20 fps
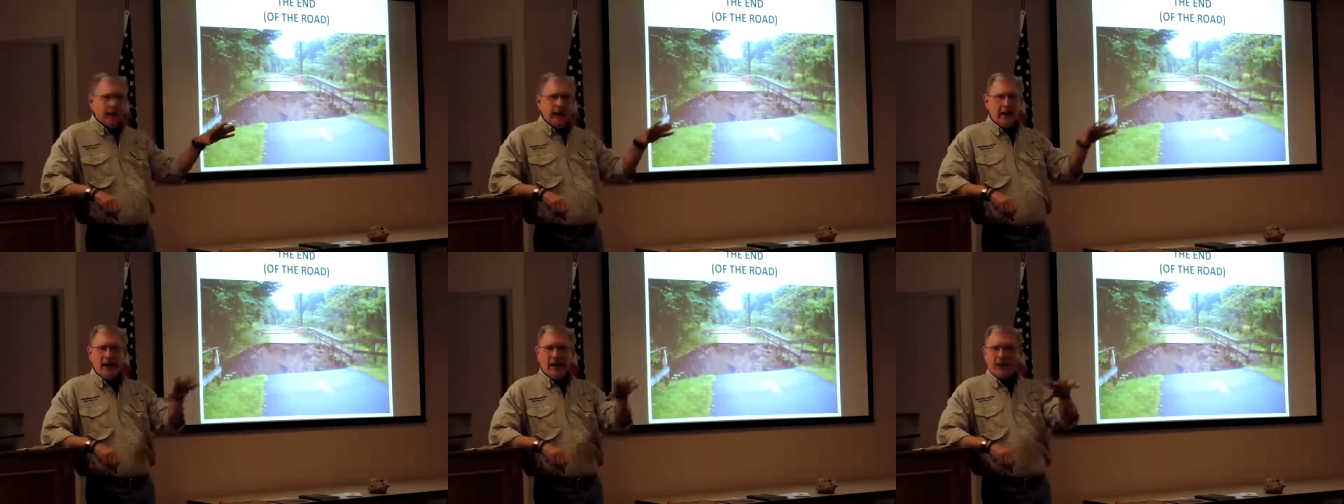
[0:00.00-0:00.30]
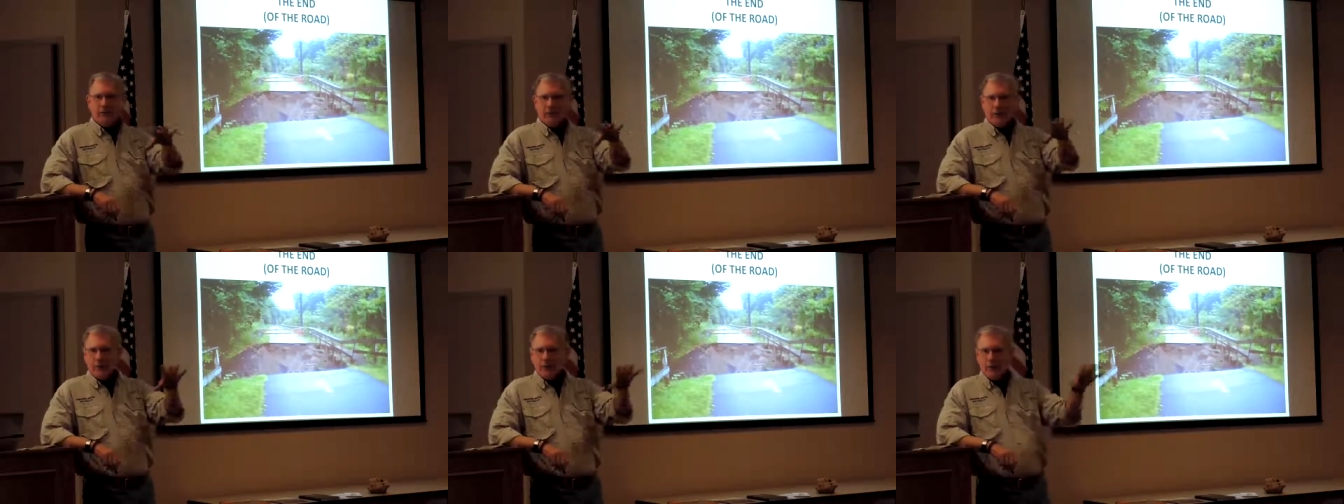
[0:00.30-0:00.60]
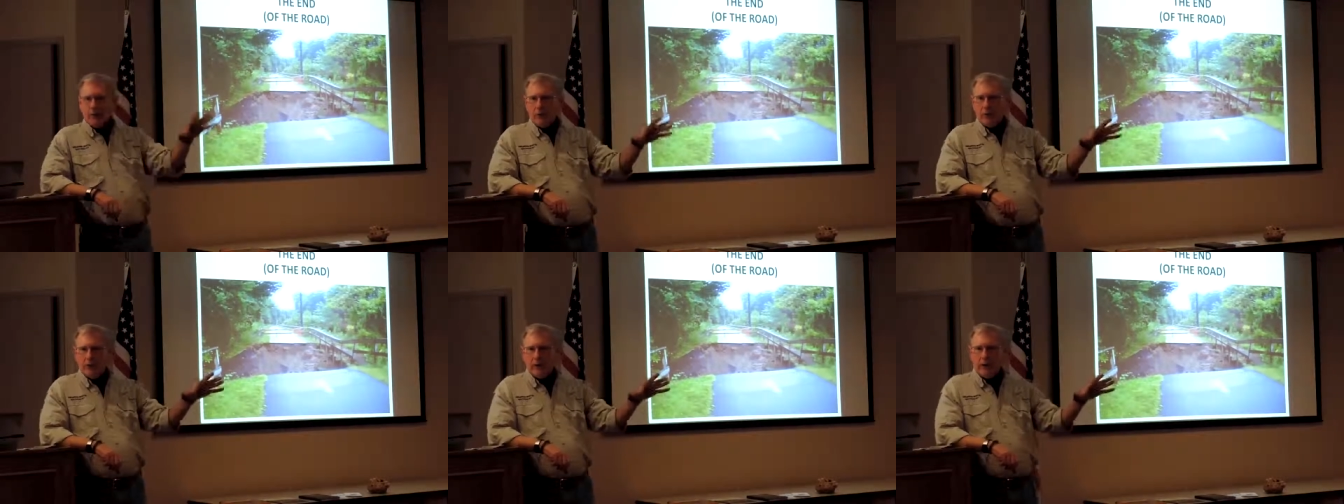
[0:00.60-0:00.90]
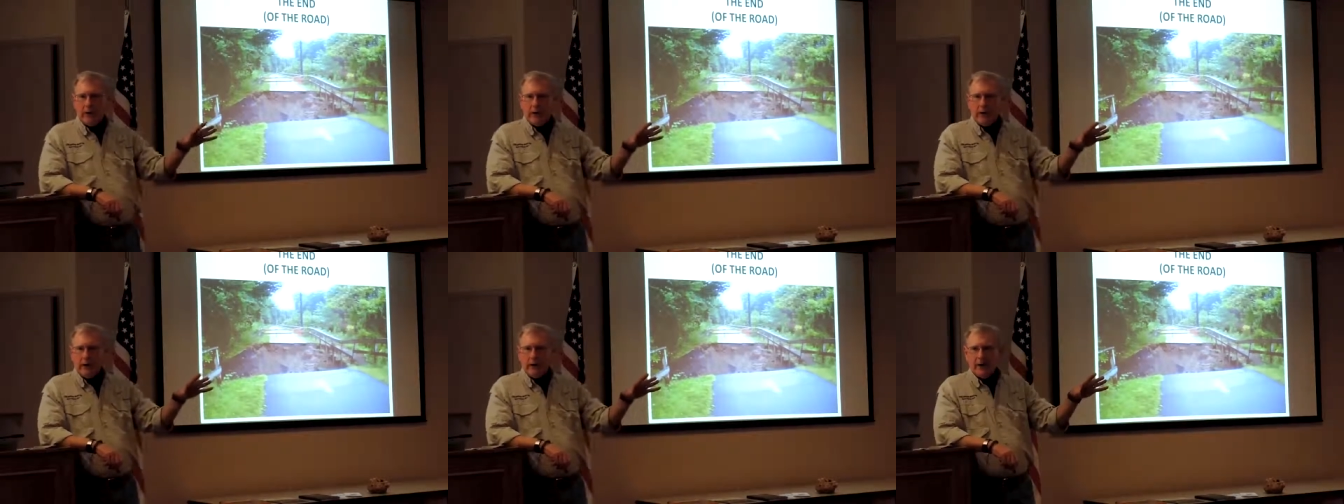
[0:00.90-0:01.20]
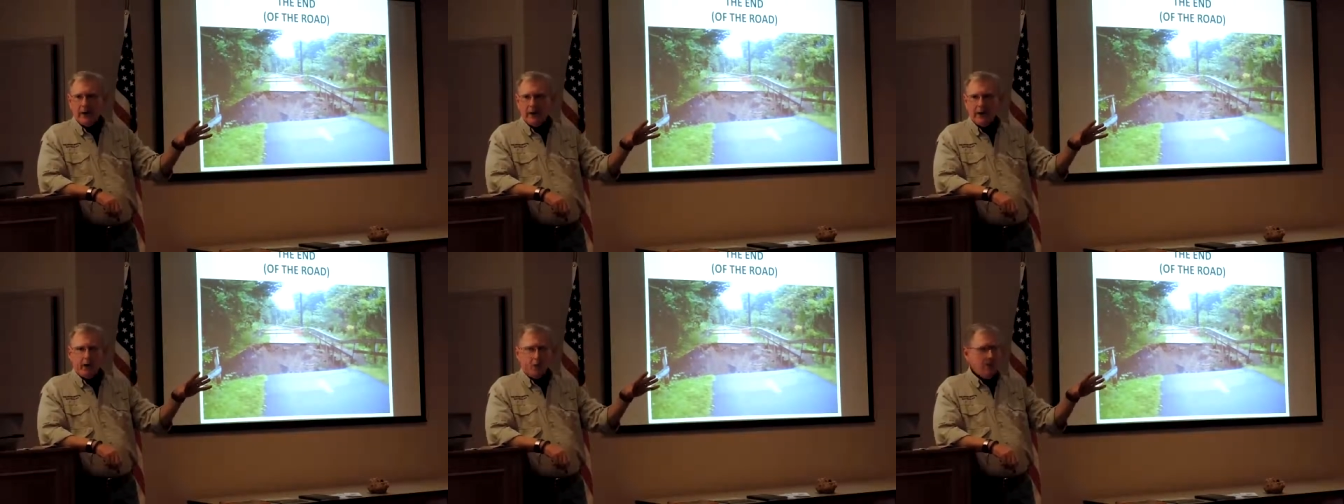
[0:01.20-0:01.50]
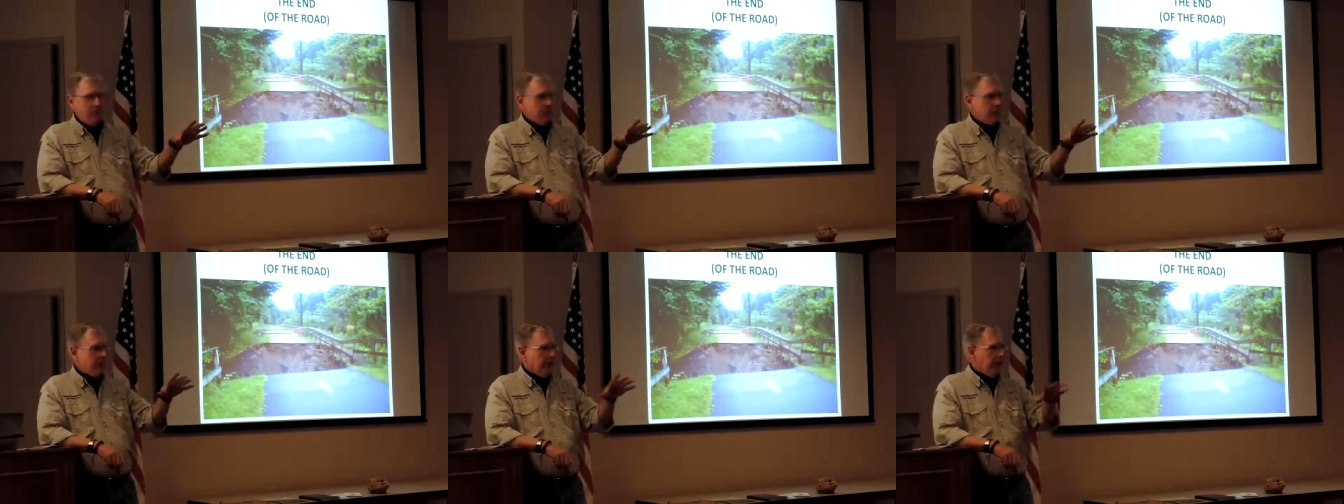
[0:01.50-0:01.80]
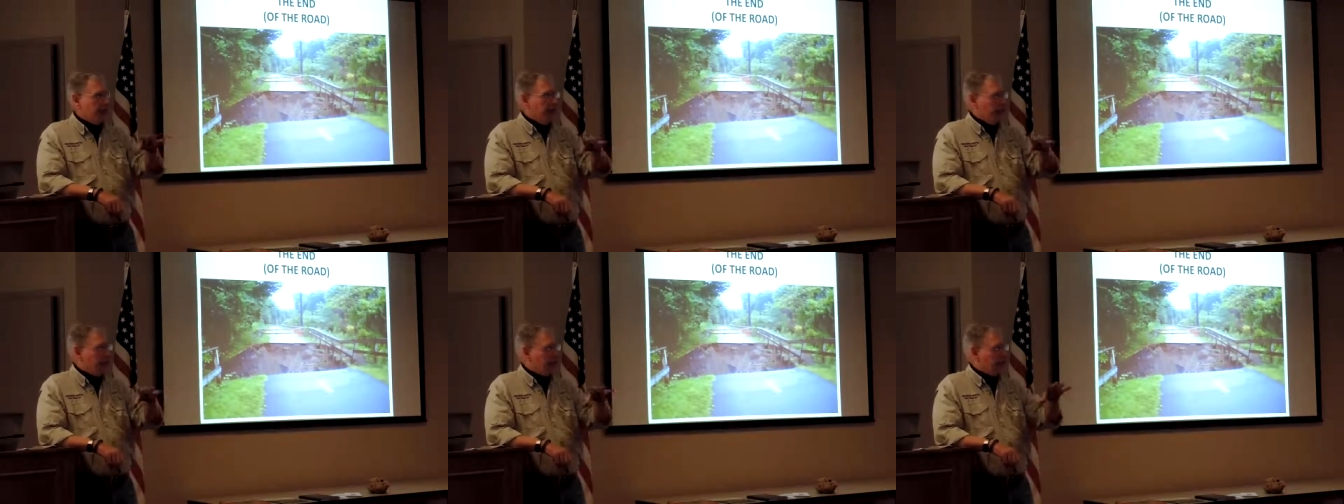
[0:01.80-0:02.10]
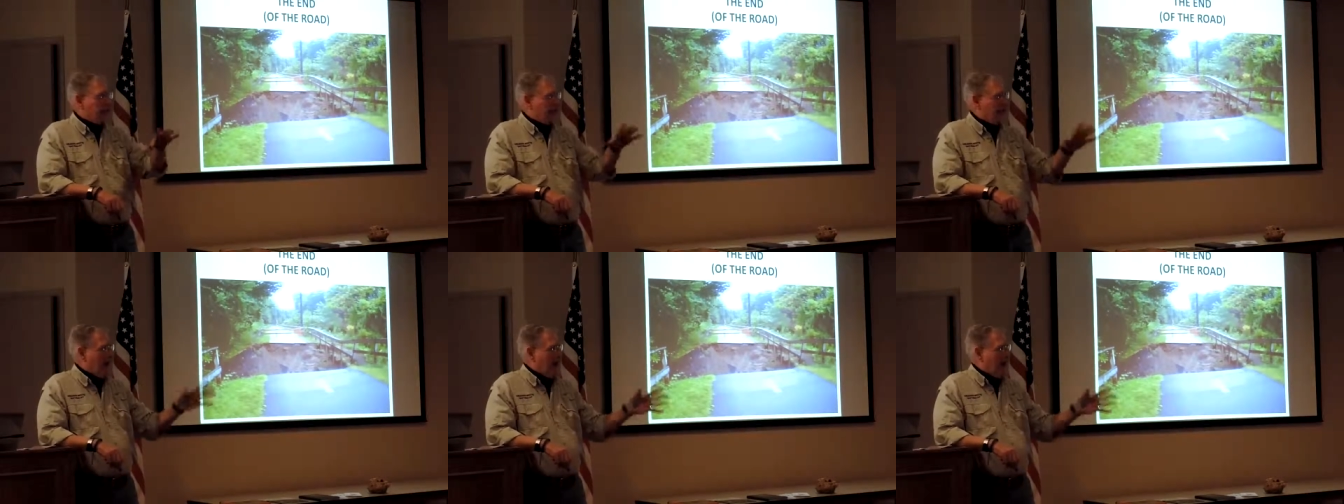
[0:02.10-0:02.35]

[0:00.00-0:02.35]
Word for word: And they got halfway through the parking deck, and all of a sudden they had